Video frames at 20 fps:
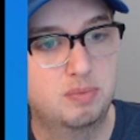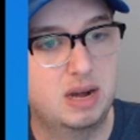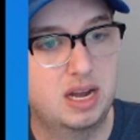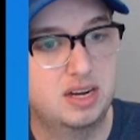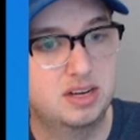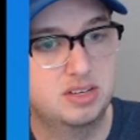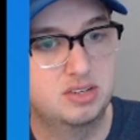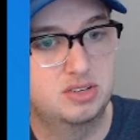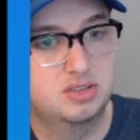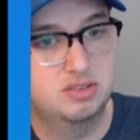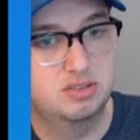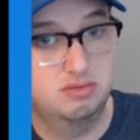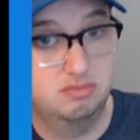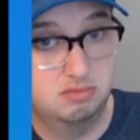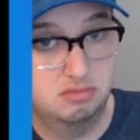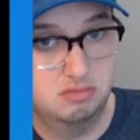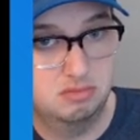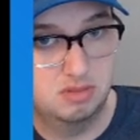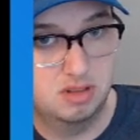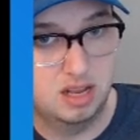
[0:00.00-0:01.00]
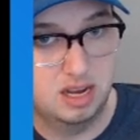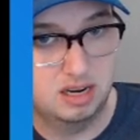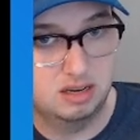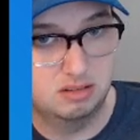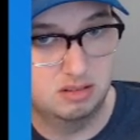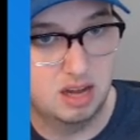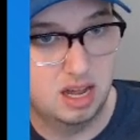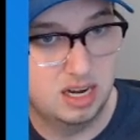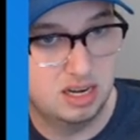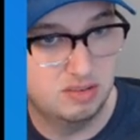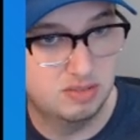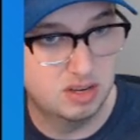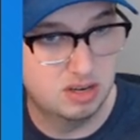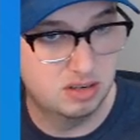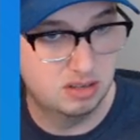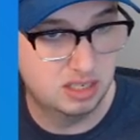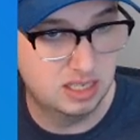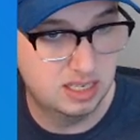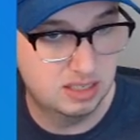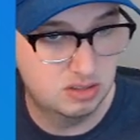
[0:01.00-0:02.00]
minus, like not
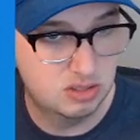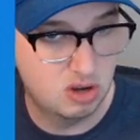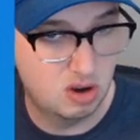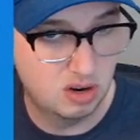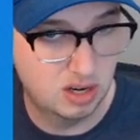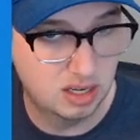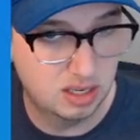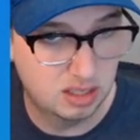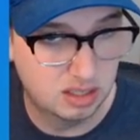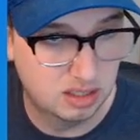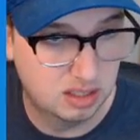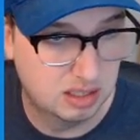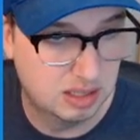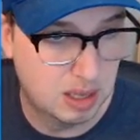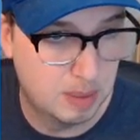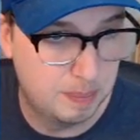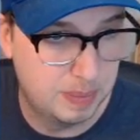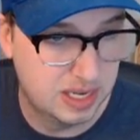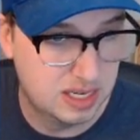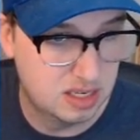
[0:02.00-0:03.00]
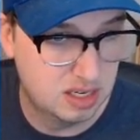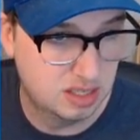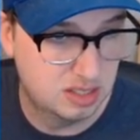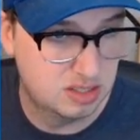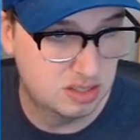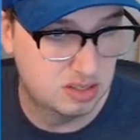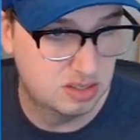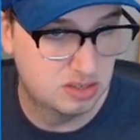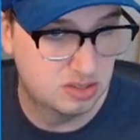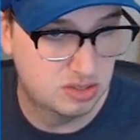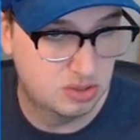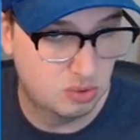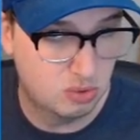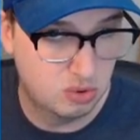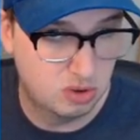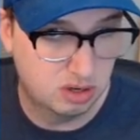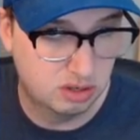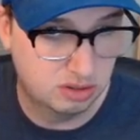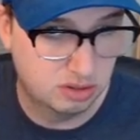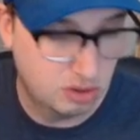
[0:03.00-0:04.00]
even talking appendixes or